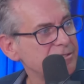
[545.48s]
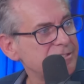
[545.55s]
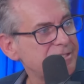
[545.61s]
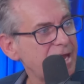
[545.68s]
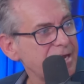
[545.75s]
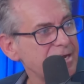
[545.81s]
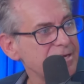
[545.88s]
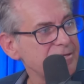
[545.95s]

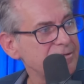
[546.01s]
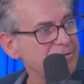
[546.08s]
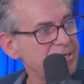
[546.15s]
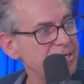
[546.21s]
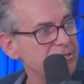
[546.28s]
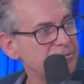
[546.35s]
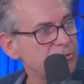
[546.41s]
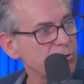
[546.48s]
Second,
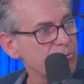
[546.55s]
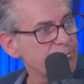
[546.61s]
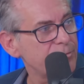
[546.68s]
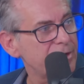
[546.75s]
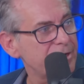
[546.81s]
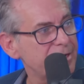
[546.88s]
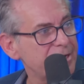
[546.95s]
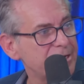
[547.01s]
in
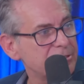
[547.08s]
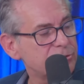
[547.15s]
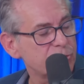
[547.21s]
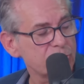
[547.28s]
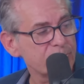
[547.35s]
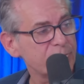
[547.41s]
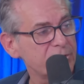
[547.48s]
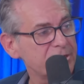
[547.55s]

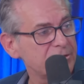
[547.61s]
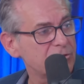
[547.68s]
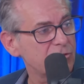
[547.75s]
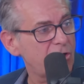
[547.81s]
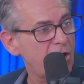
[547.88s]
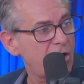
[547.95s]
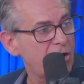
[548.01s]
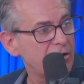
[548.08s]
interpreting the
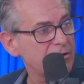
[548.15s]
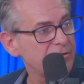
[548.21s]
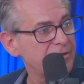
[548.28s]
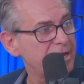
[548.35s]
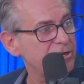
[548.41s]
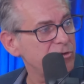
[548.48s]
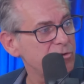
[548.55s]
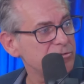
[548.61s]
law,
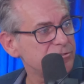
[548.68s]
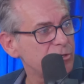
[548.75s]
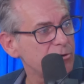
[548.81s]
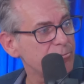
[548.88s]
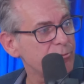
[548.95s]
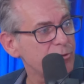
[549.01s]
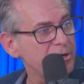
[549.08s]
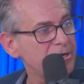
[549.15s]
they use their
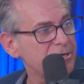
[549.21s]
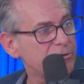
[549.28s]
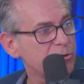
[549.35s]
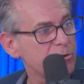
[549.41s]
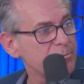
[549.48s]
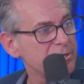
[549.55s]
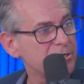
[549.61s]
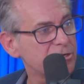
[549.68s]

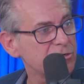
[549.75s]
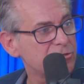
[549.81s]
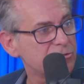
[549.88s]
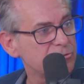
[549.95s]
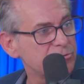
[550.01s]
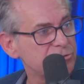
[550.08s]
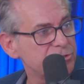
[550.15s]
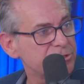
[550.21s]
predetermined
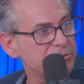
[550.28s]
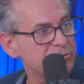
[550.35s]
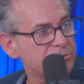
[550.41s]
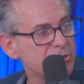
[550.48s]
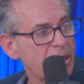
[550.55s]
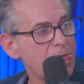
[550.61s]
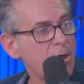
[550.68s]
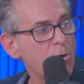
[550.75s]

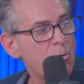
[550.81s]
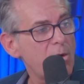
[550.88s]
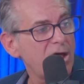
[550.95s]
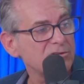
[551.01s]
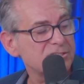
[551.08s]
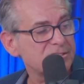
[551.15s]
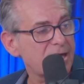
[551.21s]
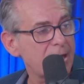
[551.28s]
conclusions
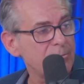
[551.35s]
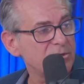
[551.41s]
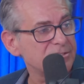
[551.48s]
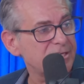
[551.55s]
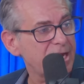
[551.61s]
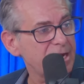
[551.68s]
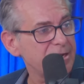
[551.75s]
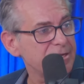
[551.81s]
while
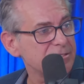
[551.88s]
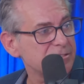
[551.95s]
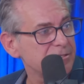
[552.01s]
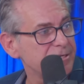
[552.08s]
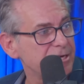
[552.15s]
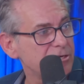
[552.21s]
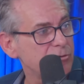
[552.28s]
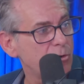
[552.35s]

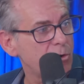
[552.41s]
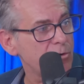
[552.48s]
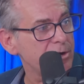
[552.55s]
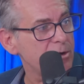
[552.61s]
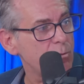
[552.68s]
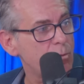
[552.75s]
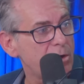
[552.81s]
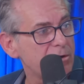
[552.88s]
simultaneously
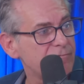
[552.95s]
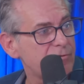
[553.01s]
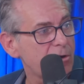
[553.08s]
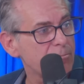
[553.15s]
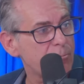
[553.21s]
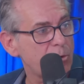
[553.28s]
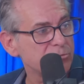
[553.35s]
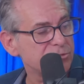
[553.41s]
ignoring one of
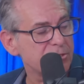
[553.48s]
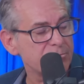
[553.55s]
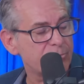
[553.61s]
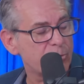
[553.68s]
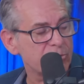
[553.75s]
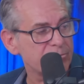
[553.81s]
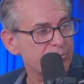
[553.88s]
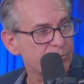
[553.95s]
our most
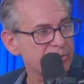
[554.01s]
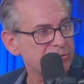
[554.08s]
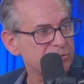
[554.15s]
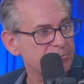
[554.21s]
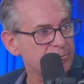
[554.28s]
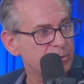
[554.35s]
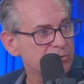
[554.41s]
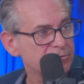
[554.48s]
important
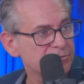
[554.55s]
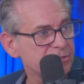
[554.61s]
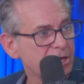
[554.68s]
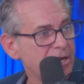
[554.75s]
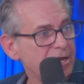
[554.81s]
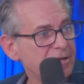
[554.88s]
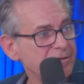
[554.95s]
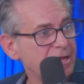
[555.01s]
principles,
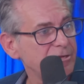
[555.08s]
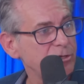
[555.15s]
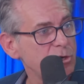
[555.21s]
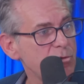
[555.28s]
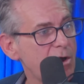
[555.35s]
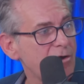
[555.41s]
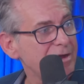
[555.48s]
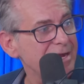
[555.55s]
that
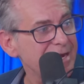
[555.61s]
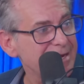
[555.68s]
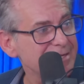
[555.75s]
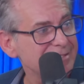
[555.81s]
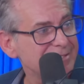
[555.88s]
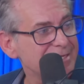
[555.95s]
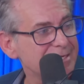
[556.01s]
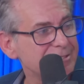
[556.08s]
you are
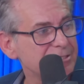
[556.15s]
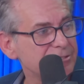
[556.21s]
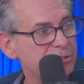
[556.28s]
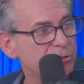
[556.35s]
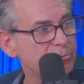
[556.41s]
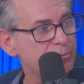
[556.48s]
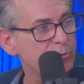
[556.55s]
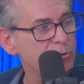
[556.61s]
innocent
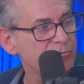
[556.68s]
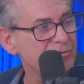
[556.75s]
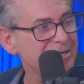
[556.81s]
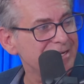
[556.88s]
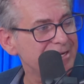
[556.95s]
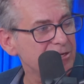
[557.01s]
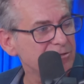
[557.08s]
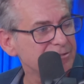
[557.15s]
until proven
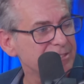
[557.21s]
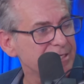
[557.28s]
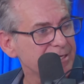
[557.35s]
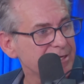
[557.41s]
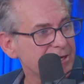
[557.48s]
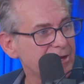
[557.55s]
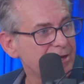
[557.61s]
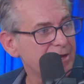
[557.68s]

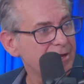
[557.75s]
guilty,